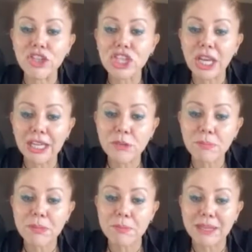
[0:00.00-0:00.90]
You change your
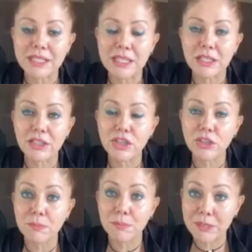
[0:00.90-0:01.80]

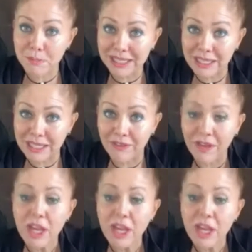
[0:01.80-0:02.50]
perspective.